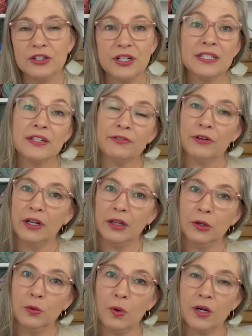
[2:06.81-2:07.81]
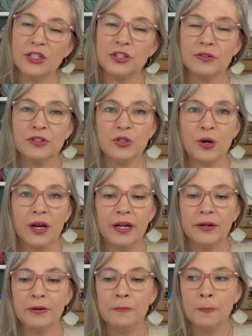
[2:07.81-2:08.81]
She has a front load washer and
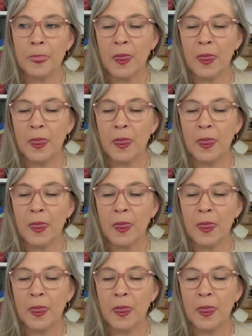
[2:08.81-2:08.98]
dryer.